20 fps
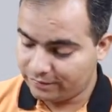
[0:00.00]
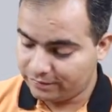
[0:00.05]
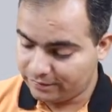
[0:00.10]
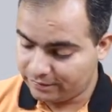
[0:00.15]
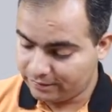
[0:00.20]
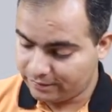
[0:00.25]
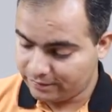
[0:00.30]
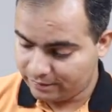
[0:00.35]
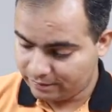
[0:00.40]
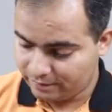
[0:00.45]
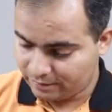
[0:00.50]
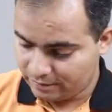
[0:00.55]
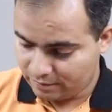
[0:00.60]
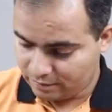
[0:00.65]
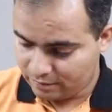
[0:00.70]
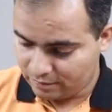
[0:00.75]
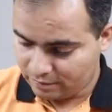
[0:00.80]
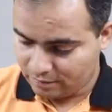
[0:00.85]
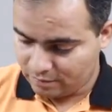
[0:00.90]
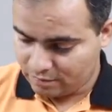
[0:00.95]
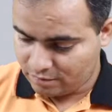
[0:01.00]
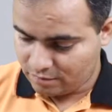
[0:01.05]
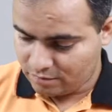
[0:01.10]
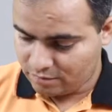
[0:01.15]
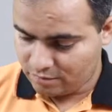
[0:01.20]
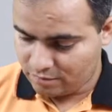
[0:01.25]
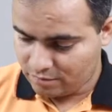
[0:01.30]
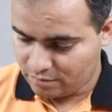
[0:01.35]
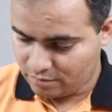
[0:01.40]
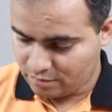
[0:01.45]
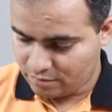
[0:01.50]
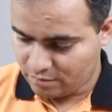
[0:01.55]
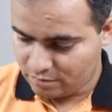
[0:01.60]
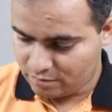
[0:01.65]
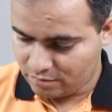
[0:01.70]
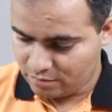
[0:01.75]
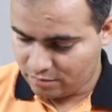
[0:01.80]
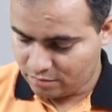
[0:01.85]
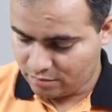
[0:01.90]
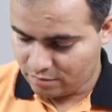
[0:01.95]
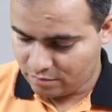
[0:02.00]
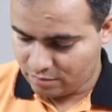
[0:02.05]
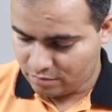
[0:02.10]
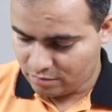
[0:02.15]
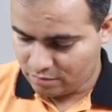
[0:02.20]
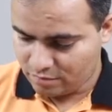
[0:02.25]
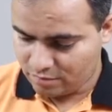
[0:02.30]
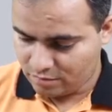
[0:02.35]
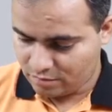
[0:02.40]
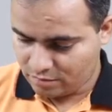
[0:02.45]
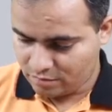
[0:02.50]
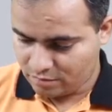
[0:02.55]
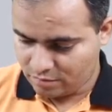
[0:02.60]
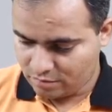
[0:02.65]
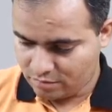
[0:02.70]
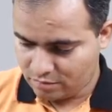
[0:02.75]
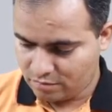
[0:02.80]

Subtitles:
Nobody speaks.